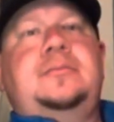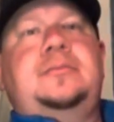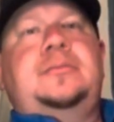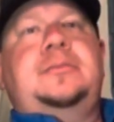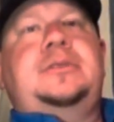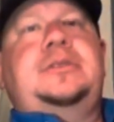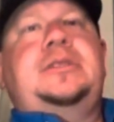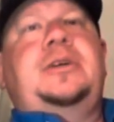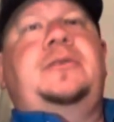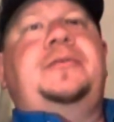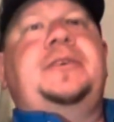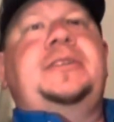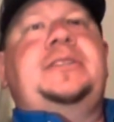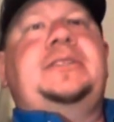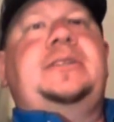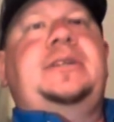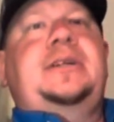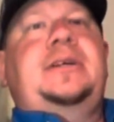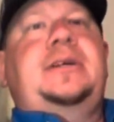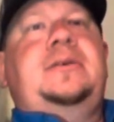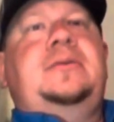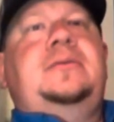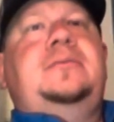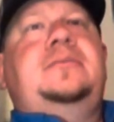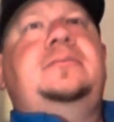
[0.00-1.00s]
selfie stick
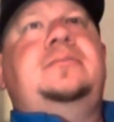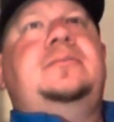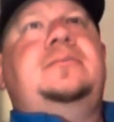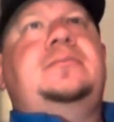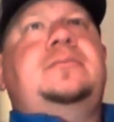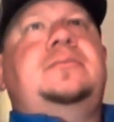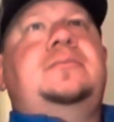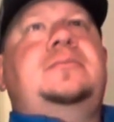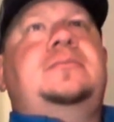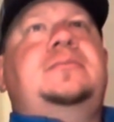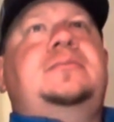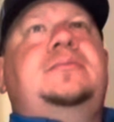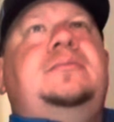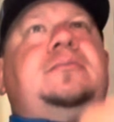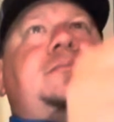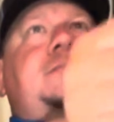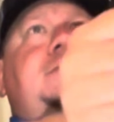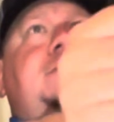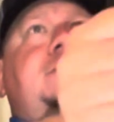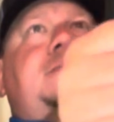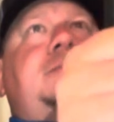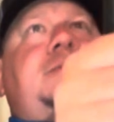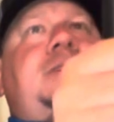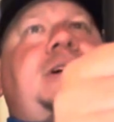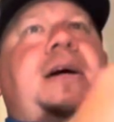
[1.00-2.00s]

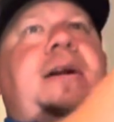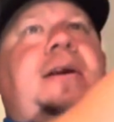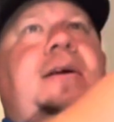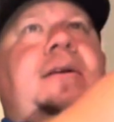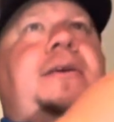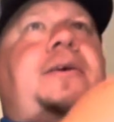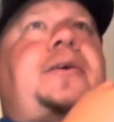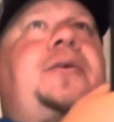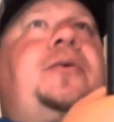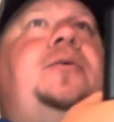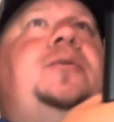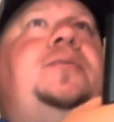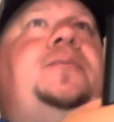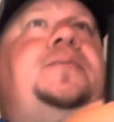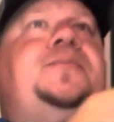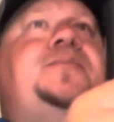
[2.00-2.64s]
kind of deal.